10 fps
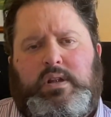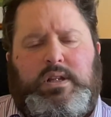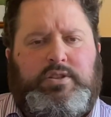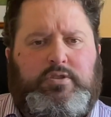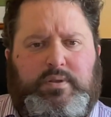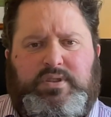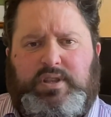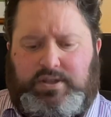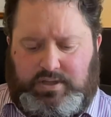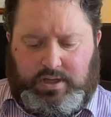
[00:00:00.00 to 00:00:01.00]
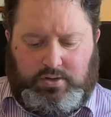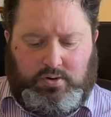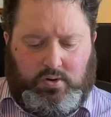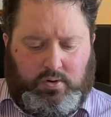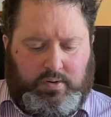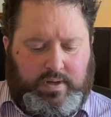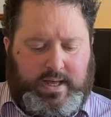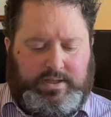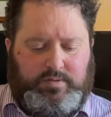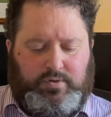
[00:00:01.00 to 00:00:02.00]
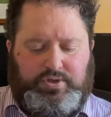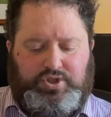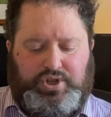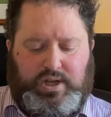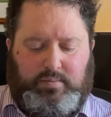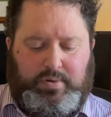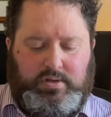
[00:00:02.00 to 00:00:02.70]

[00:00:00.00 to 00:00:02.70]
to a 16-core XMOS chip.